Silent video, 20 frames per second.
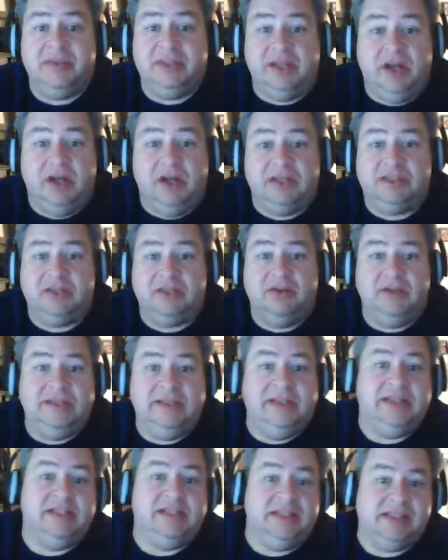but then
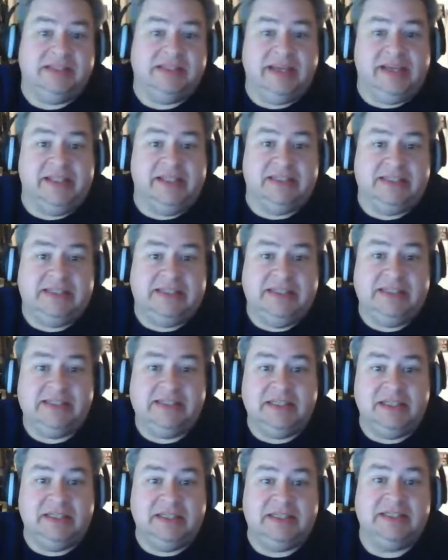also leading to the second
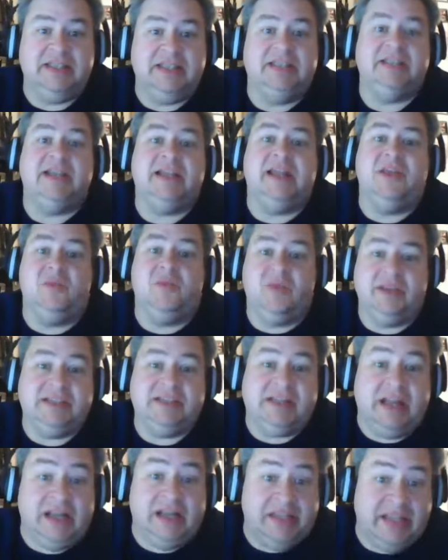season to see exactly where they
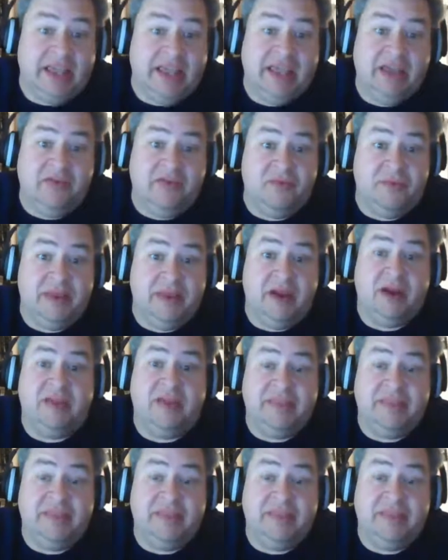decide to take it from there.